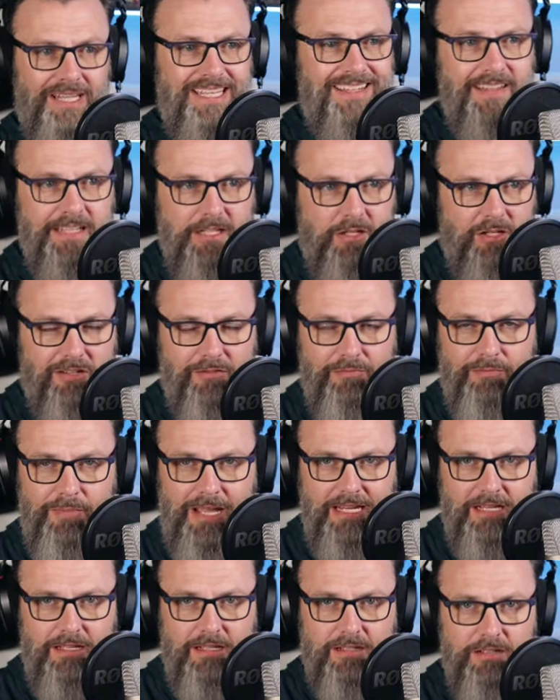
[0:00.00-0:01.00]
Completely could
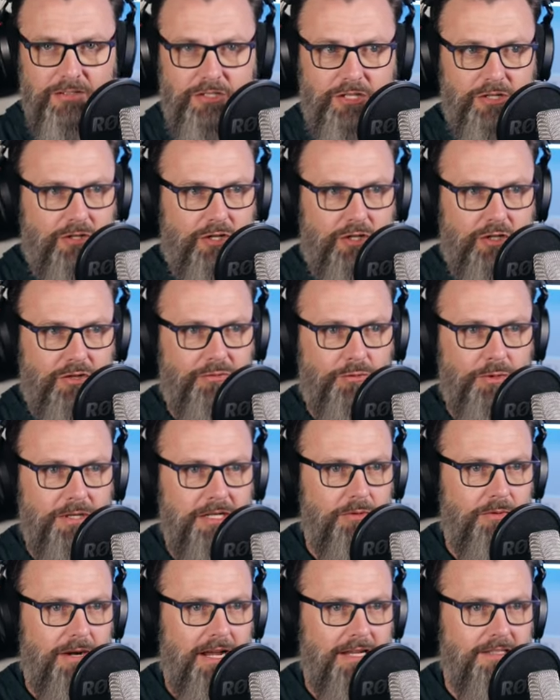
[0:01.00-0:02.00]
have made it, could
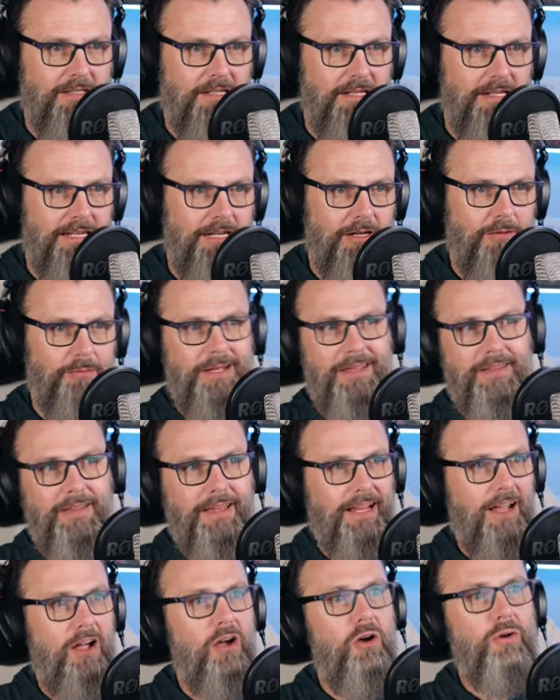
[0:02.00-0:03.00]
have redirected it here and
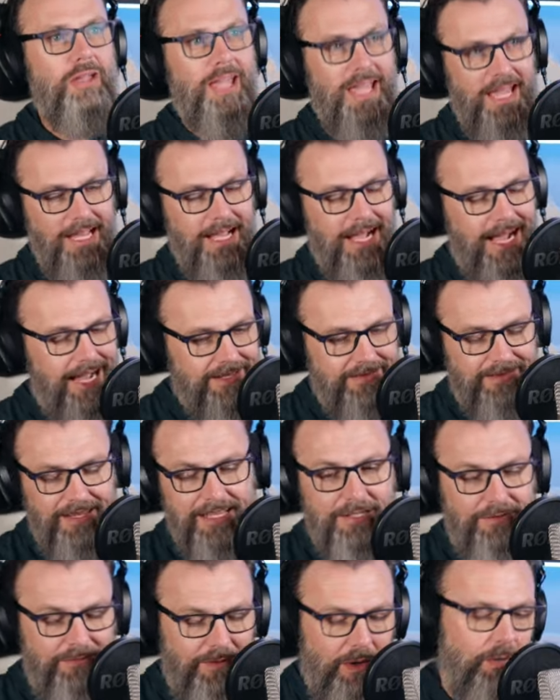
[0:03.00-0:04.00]
being like, okay,
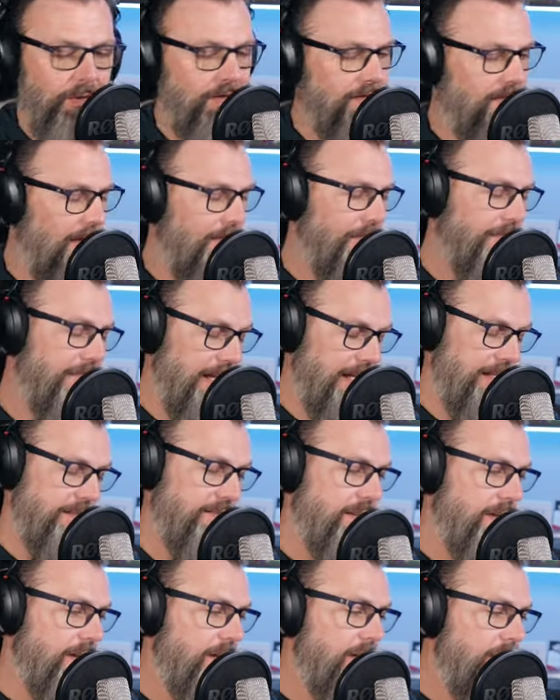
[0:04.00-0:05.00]
guys, let's focus on
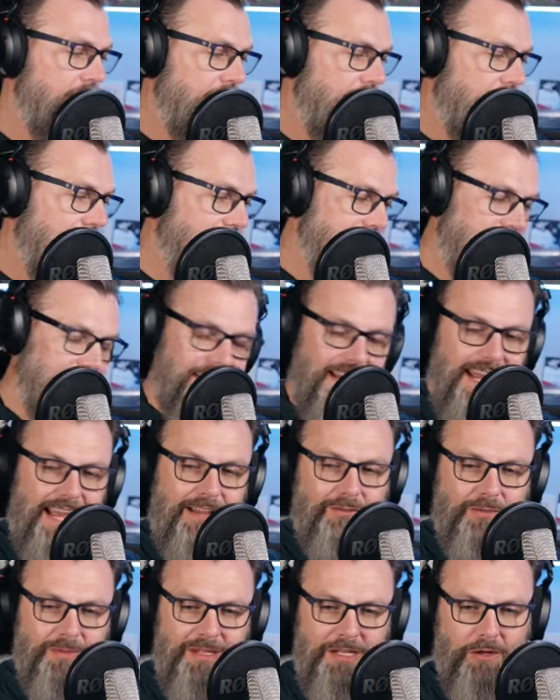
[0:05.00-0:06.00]
this. It
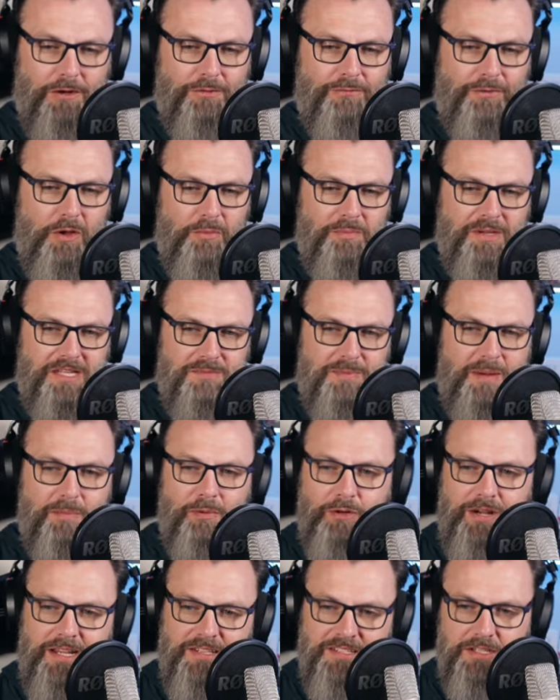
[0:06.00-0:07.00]
doesn't have to be her fault because
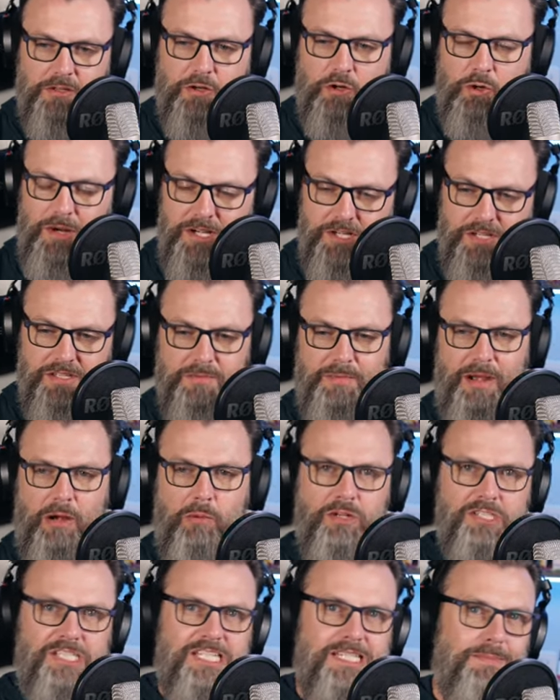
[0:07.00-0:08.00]
people are asking her questions
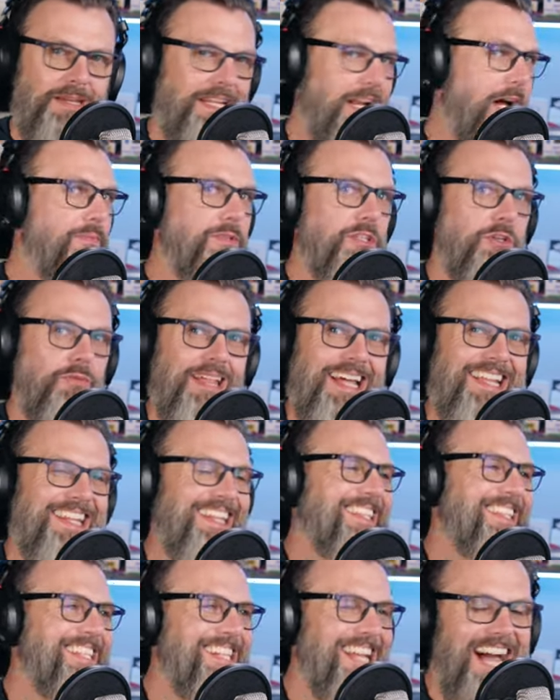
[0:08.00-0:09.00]
about what she's been up to.
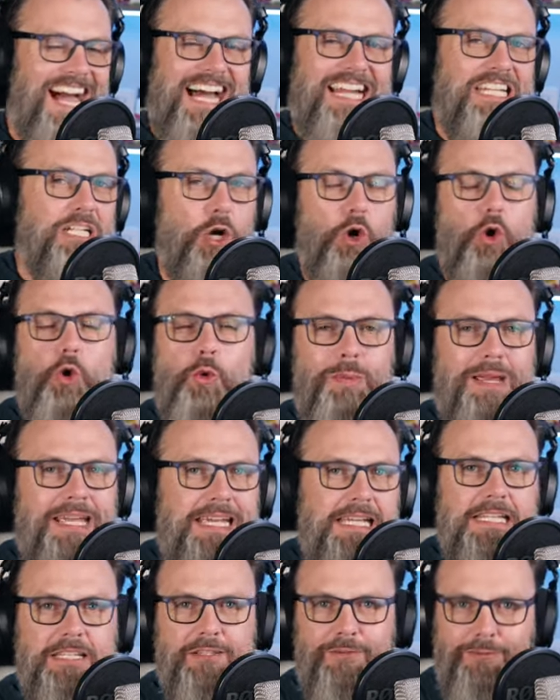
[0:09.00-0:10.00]
That is not O
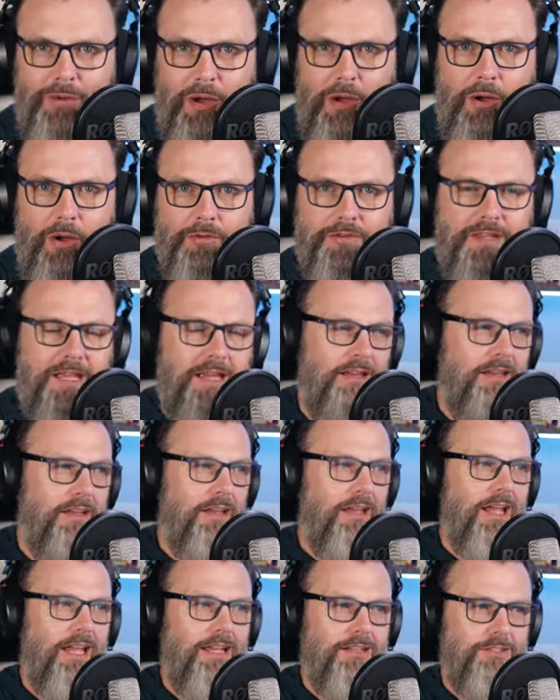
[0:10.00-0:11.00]
P's fault.
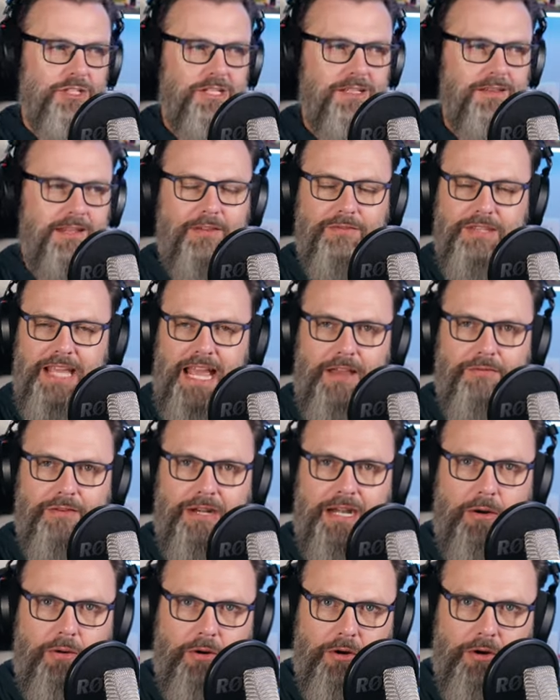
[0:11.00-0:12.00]
And she left
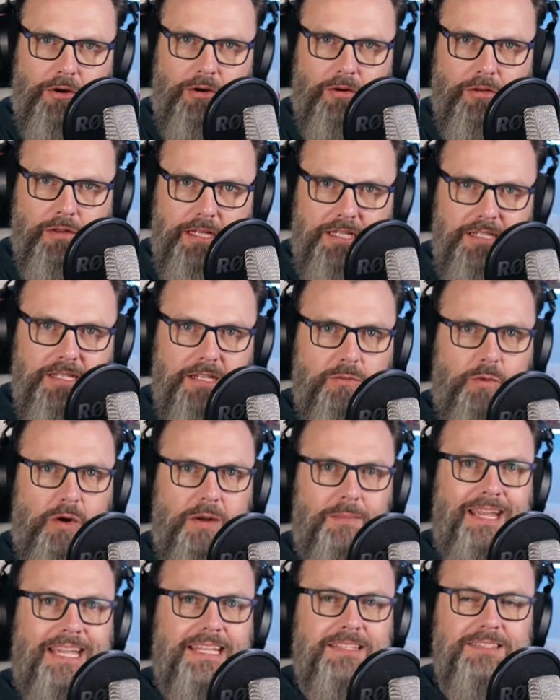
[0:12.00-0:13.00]
half an hour early,
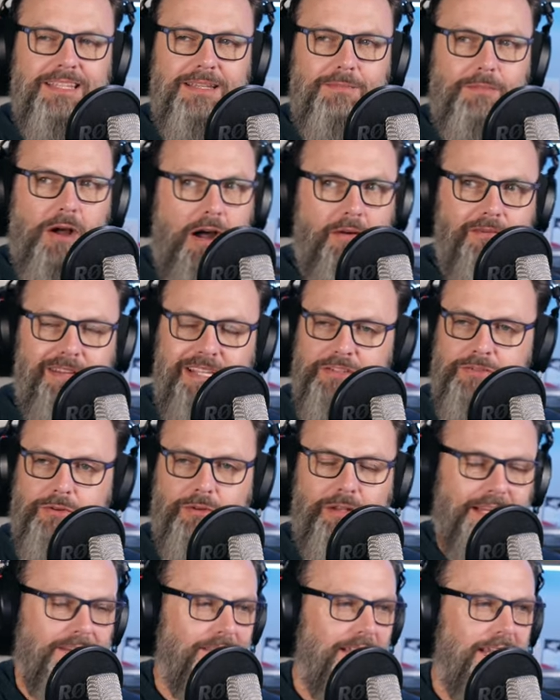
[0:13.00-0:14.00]
didn't want to make it seem
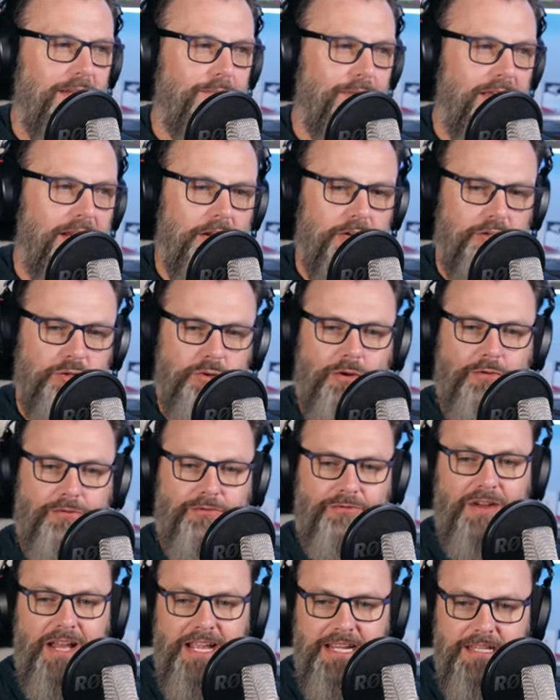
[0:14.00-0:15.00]
obvious or like they had been
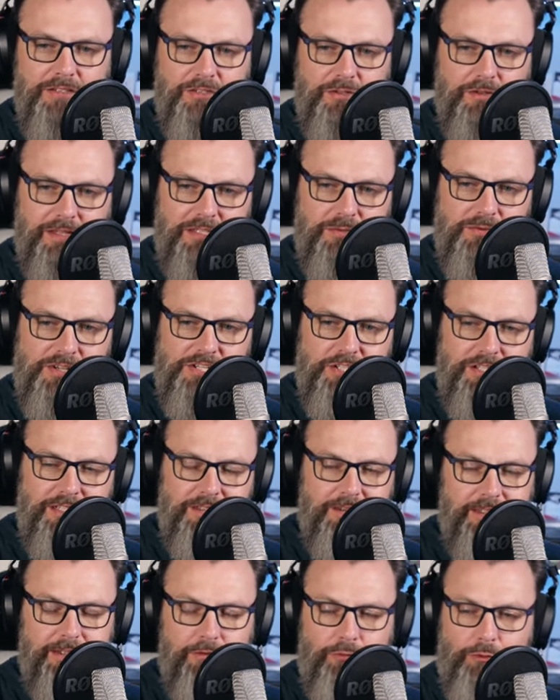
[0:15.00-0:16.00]
into a fight, so that's why
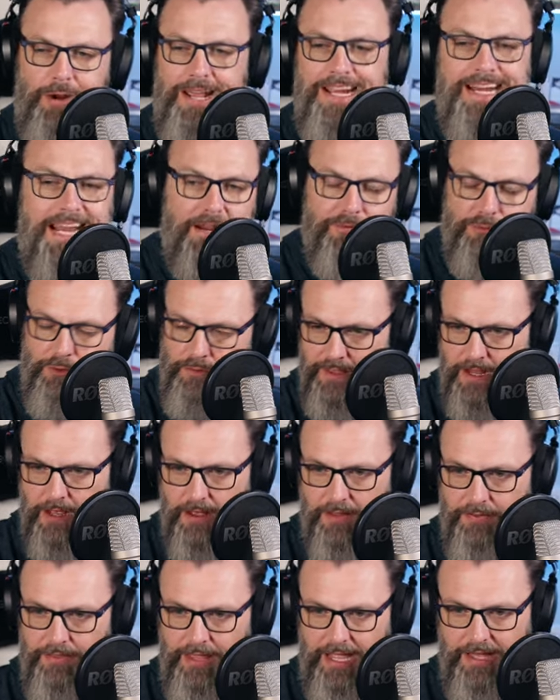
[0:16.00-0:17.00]
she didn't leave right after
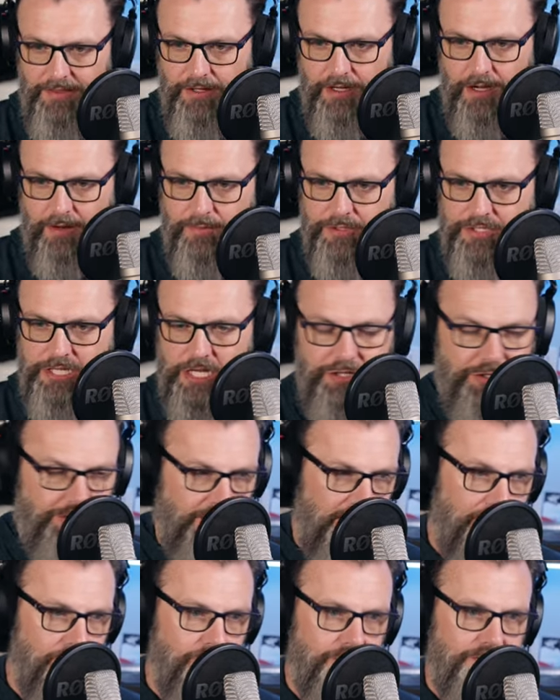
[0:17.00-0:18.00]
they had the
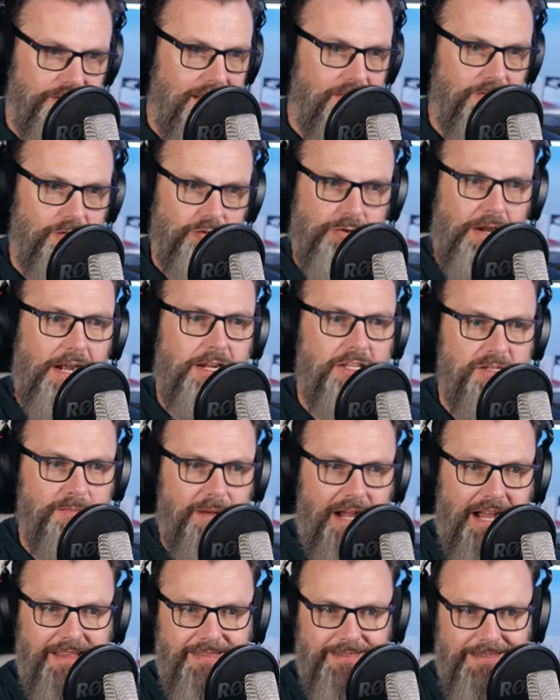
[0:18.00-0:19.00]
conversation. I understand the
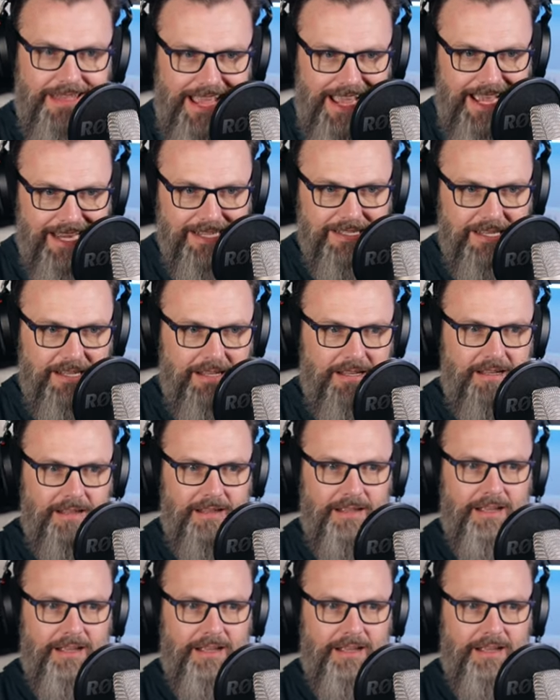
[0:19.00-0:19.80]
strategy behind that.